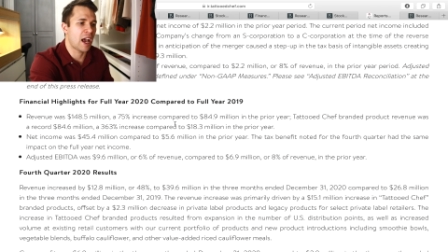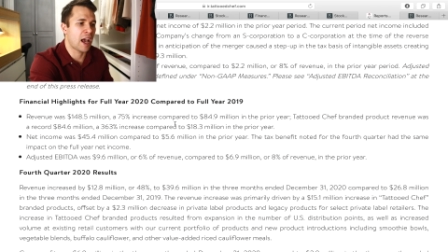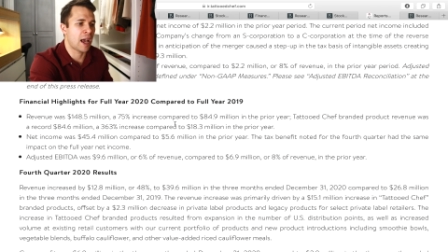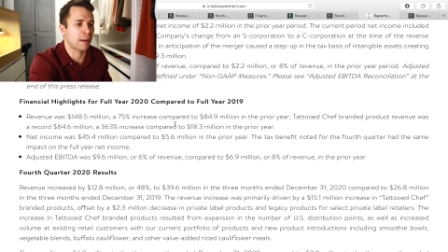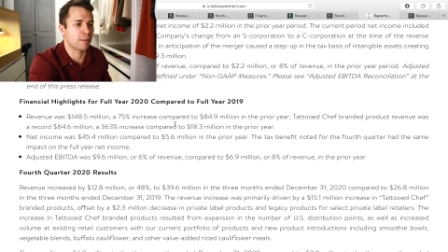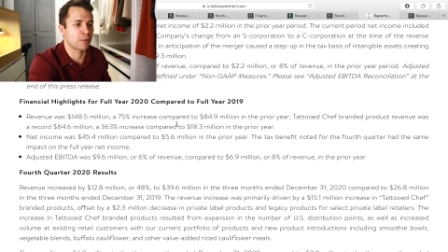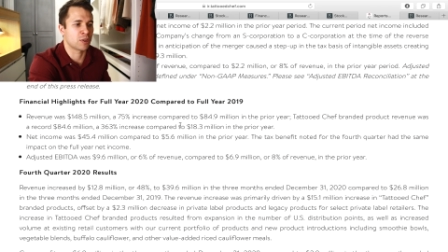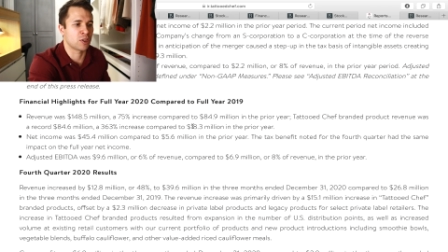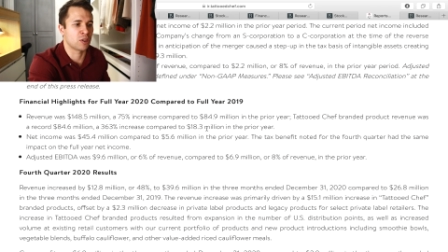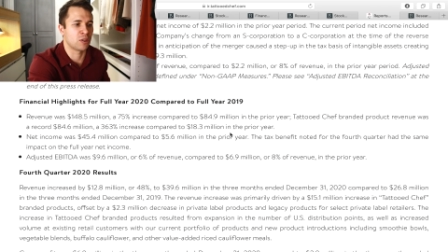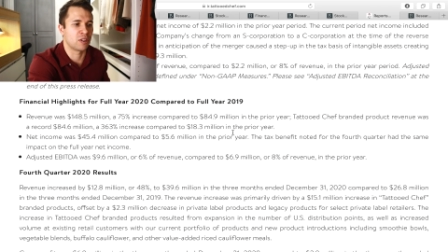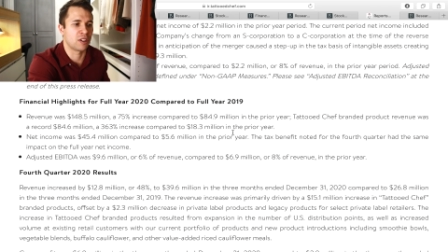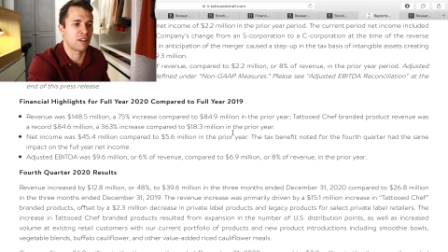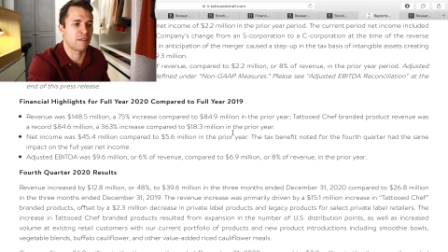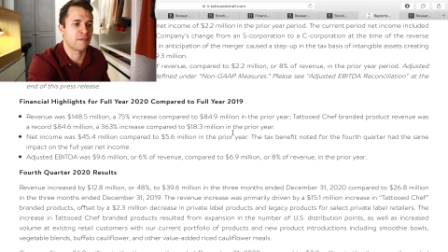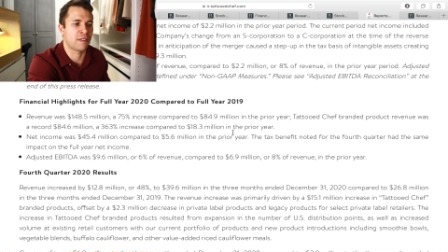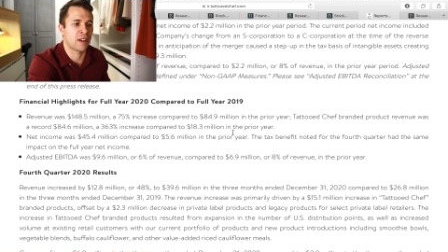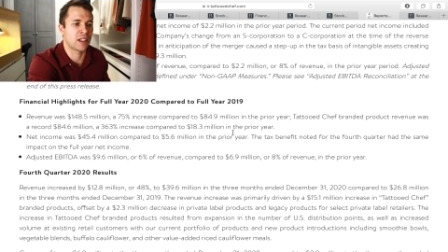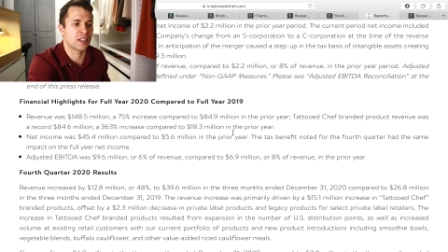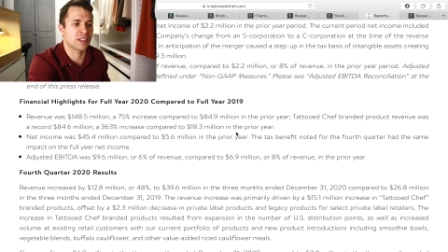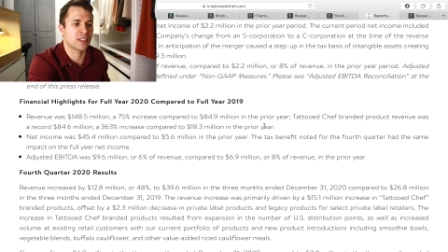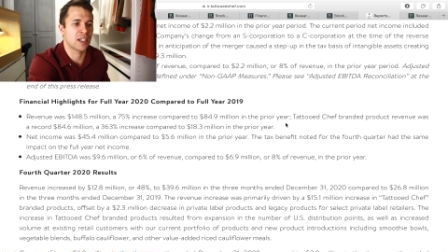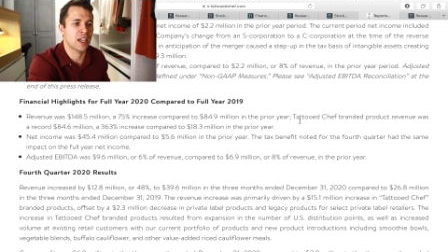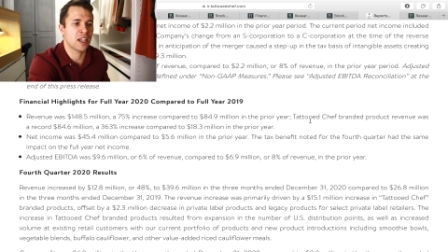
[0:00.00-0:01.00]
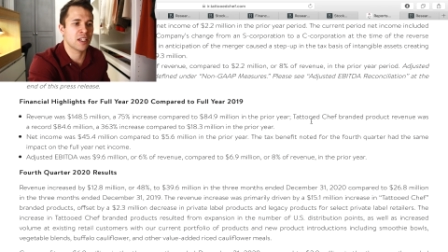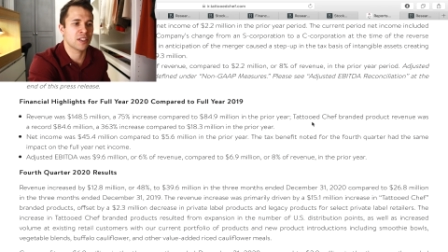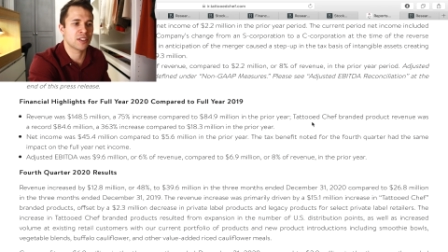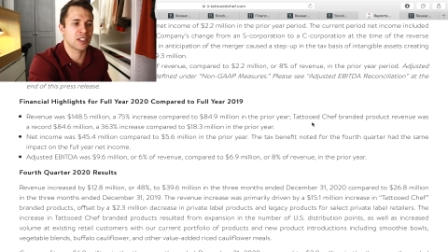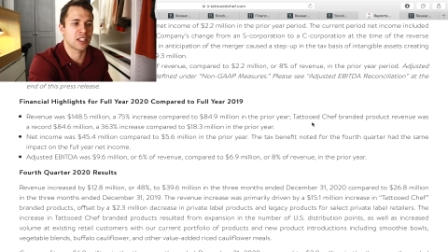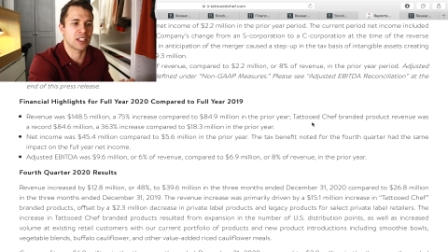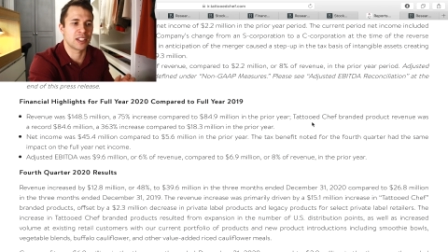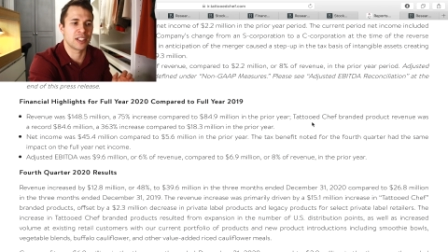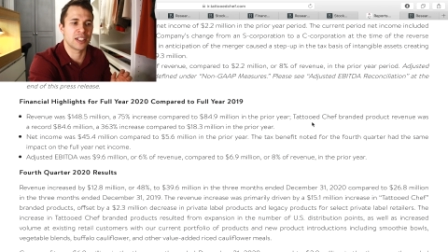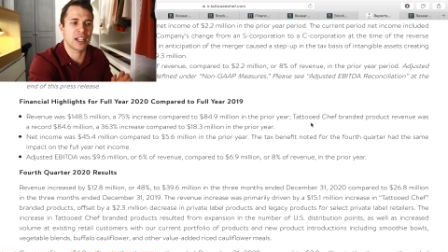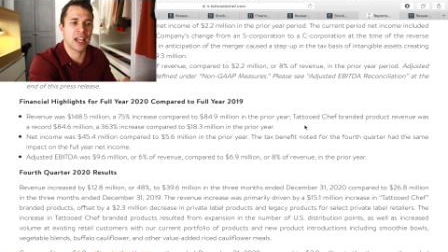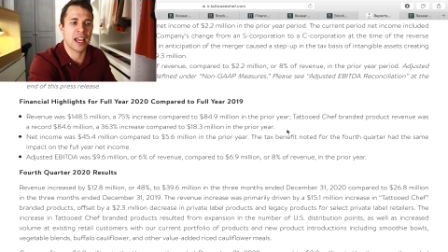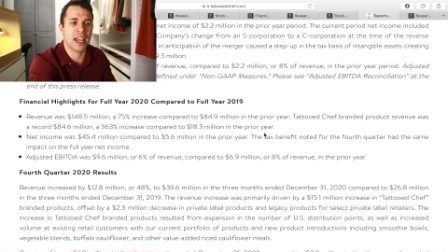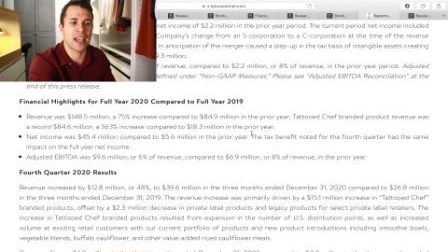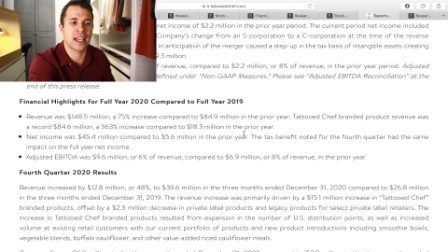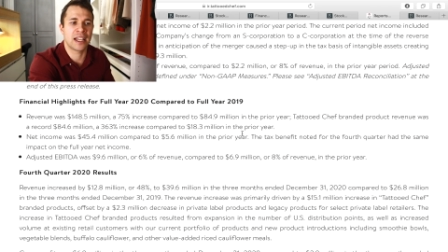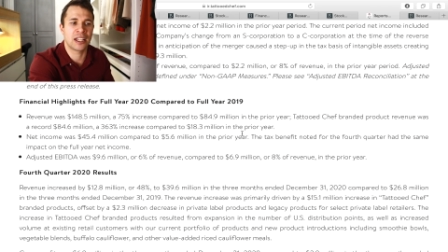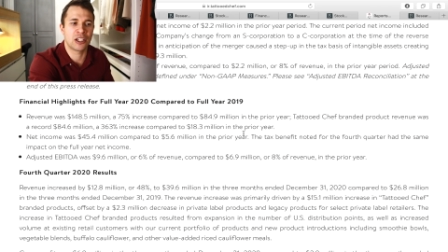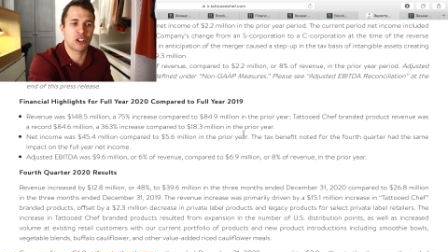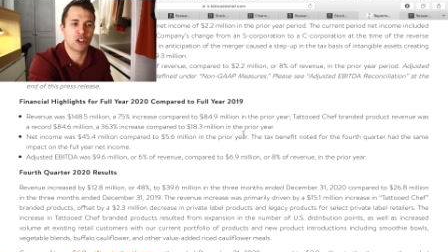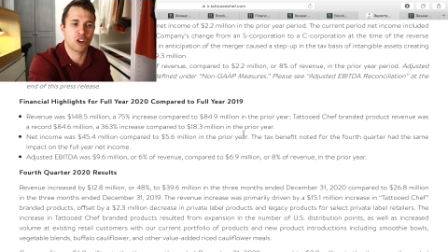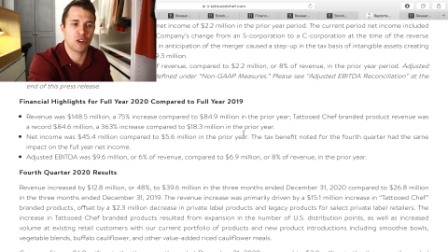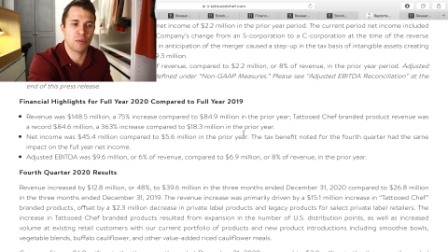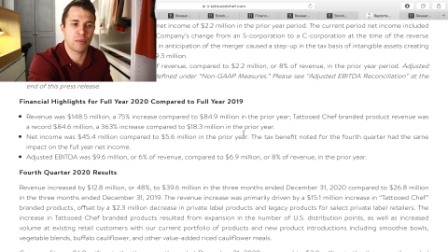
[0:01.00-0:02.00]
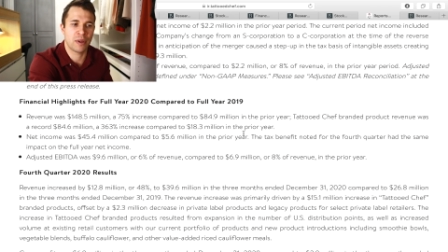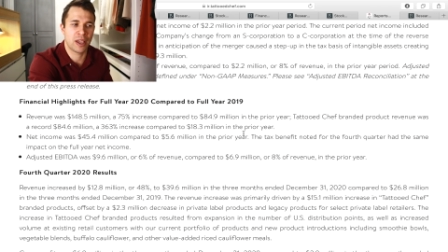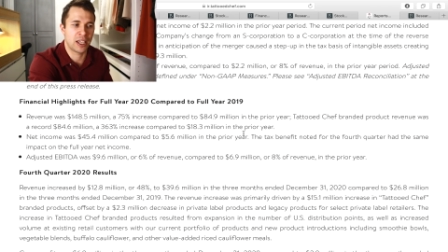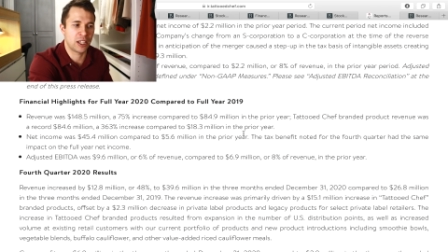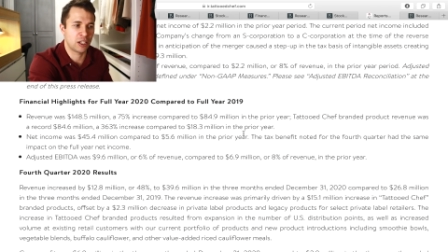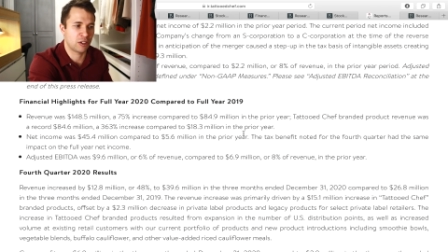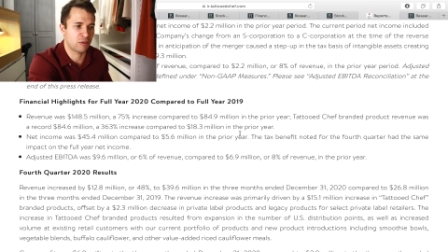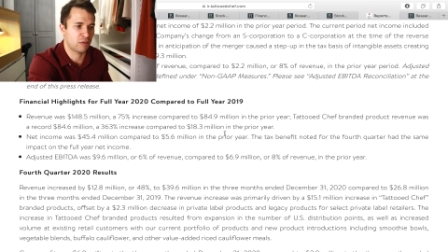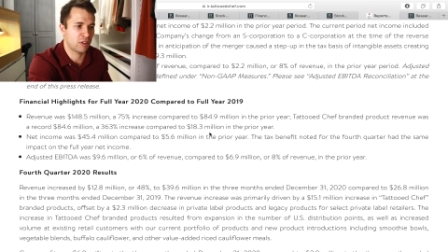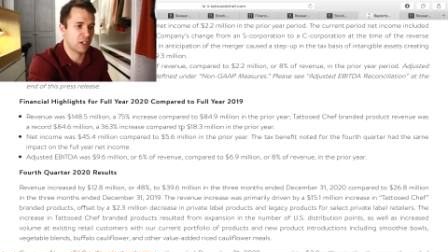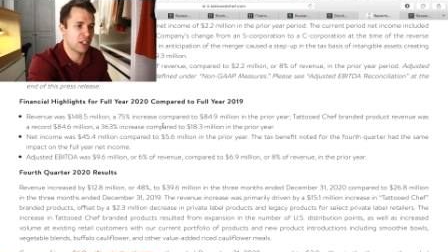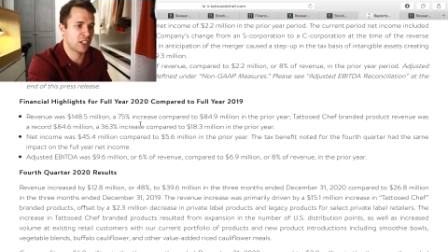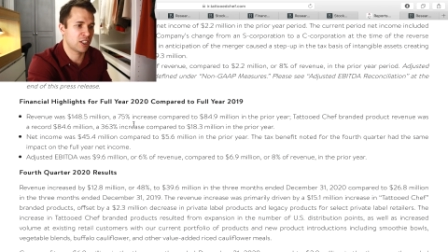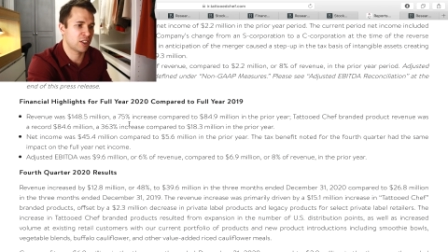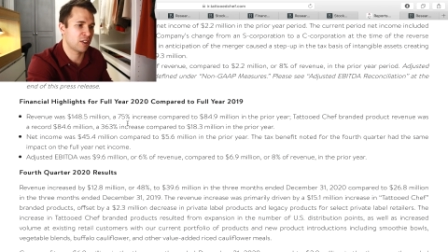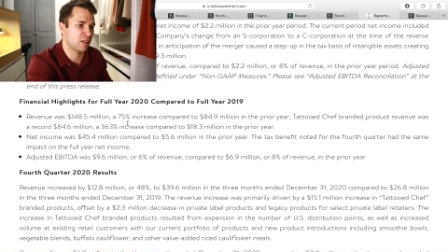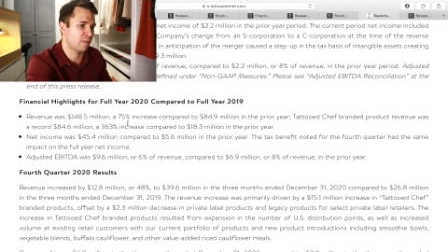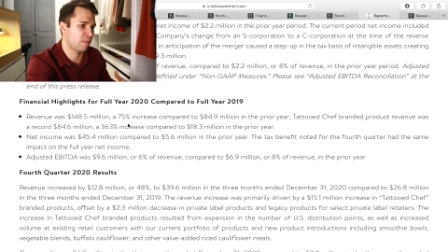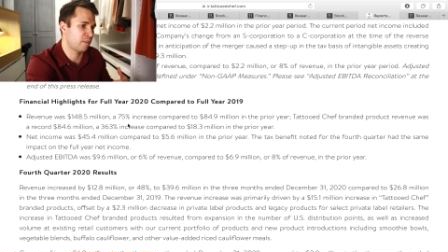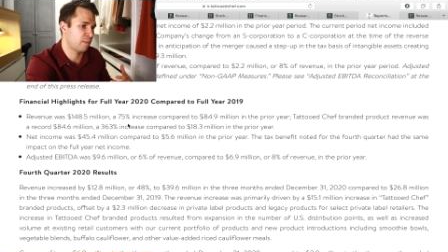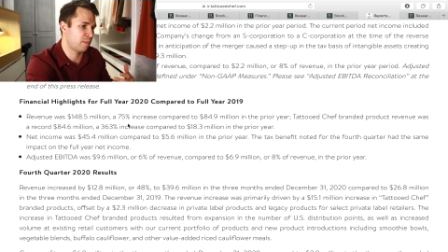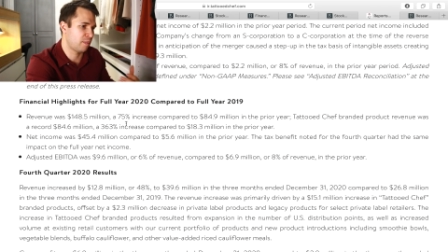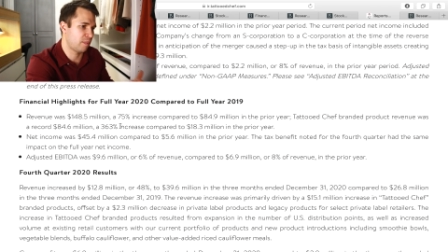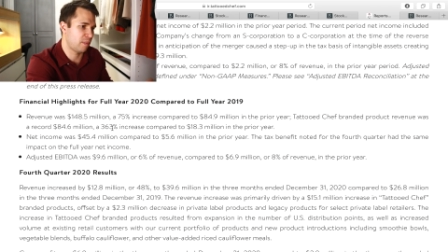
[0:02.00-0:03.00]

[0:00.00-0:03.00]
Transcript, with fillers: Absolutely fantastic. Net income increased